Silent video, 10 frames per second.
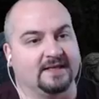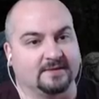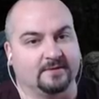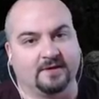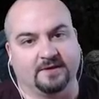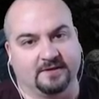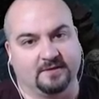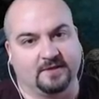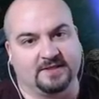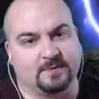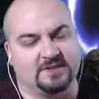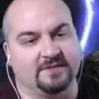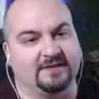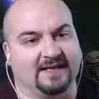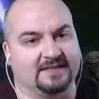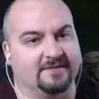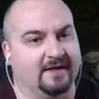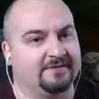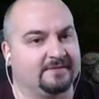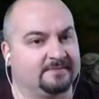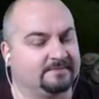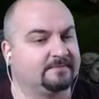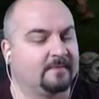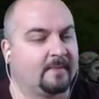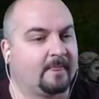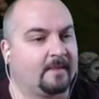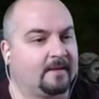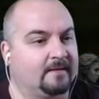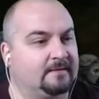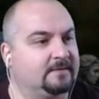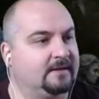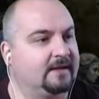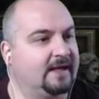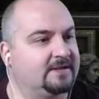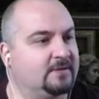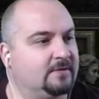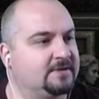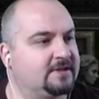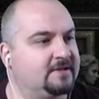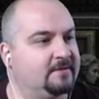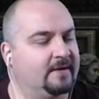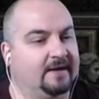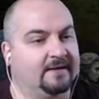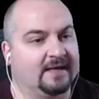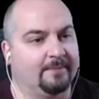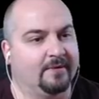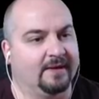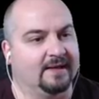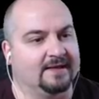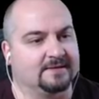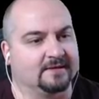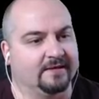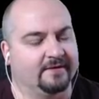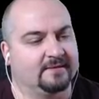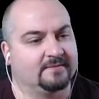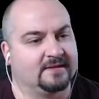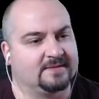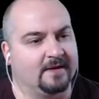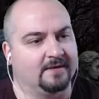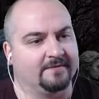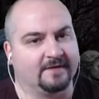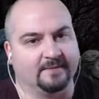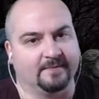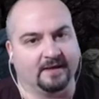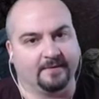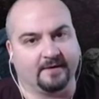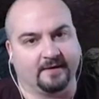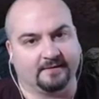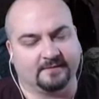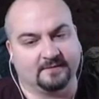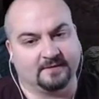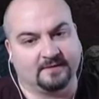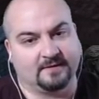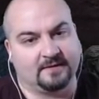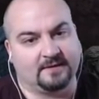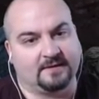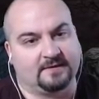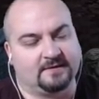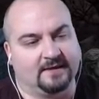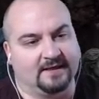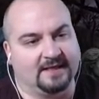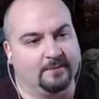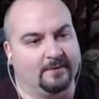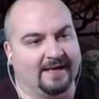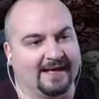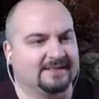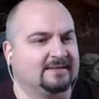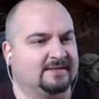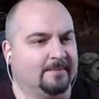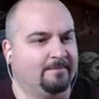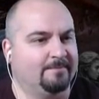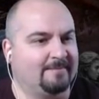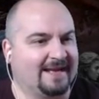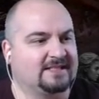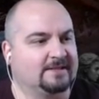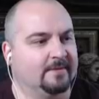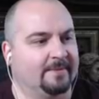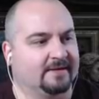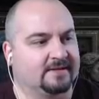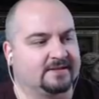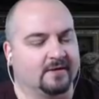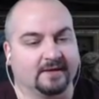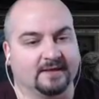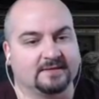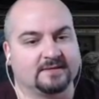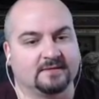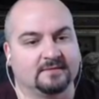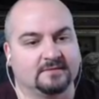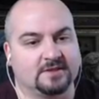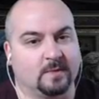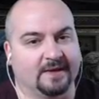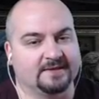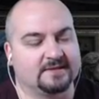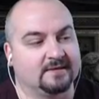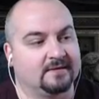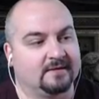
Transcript: so all you gotta do is once you've done Act 5, okay, talk to our boy Larzuk over here, the Spartan friendly barbarian, and he will add the maximum amount of sockets, just once,